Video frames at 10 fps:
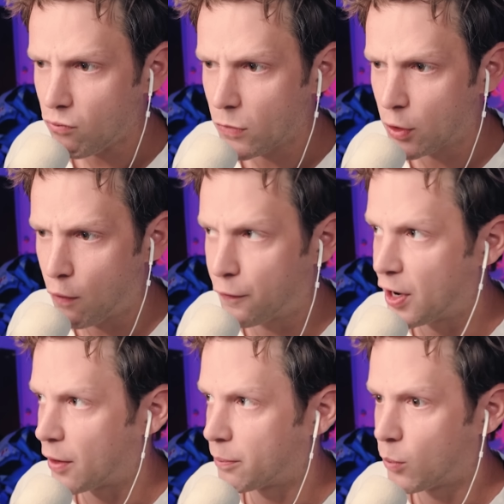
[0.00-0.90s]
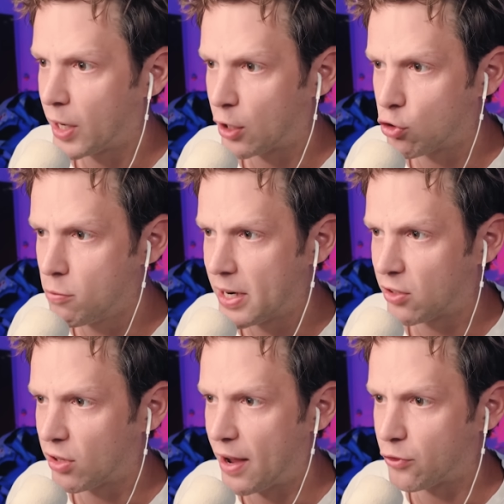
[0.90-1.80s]
No fear. We got two
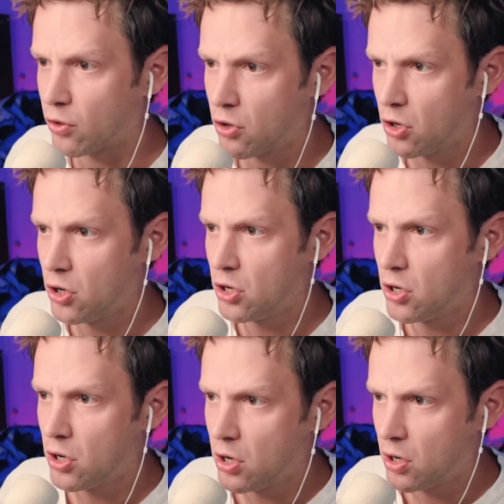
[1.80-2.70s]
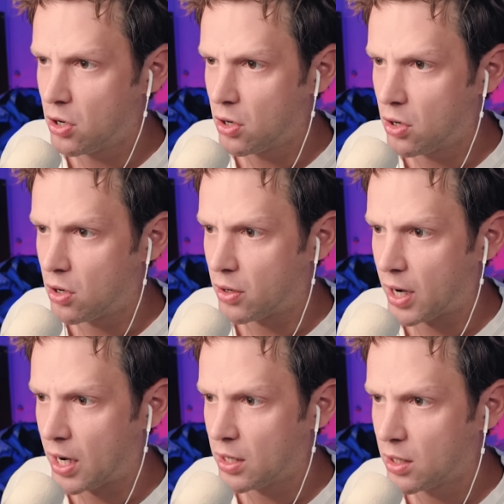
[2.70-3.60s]
minutes left.
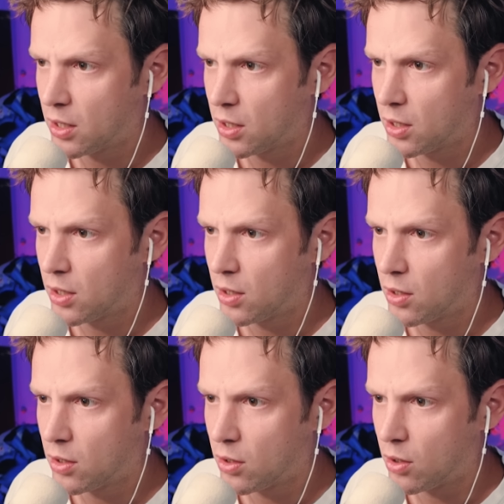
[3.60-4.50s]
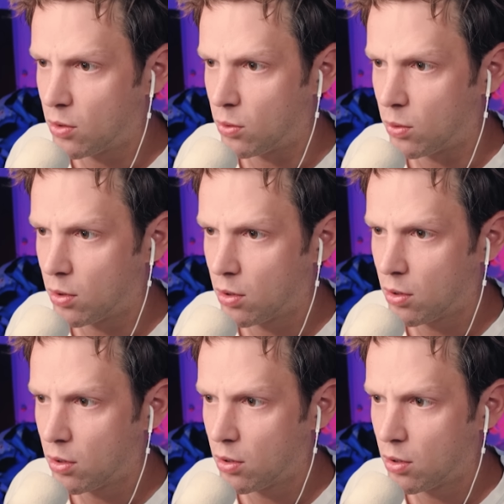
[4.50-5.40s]
Okay. Oh.
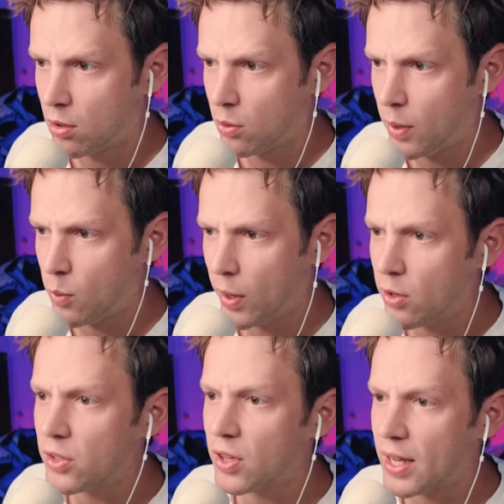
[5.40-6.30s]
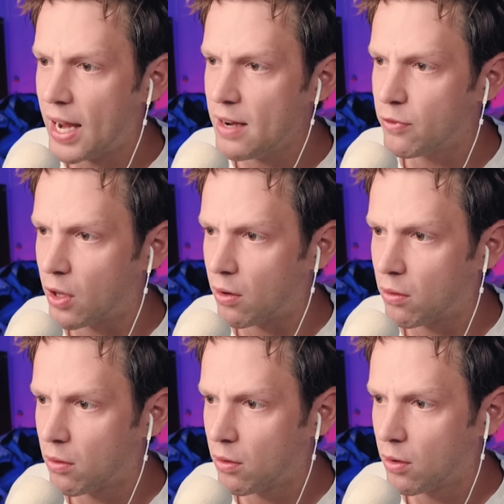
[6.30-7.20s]
Wait, where is the cave, though?
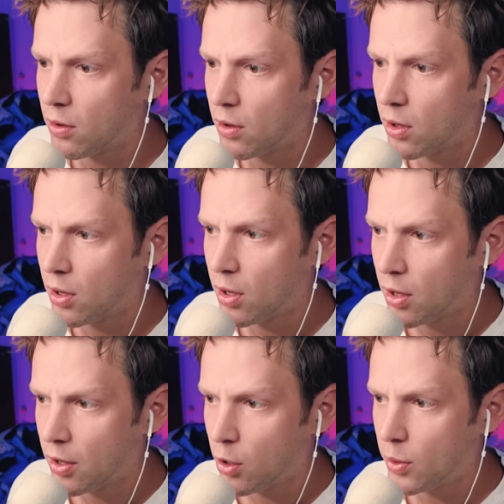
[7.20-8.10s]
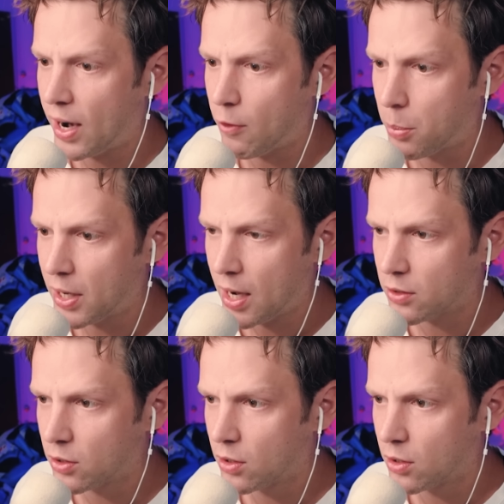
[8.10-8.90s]
Oh, I have a pickaxe?